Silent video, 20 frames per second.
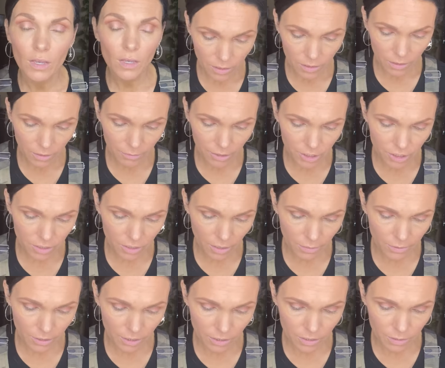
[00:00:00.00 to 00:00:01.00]
me just come
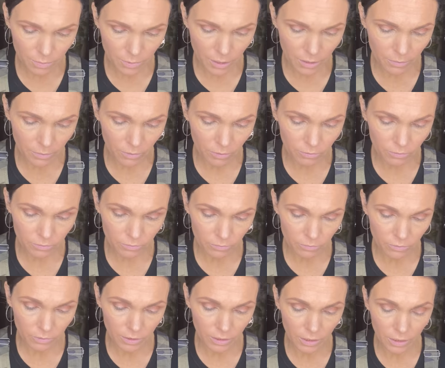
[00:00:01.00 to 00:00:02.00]
into this purple
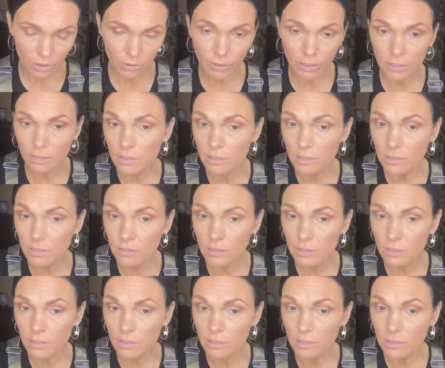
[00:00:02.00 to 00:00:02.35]
really quick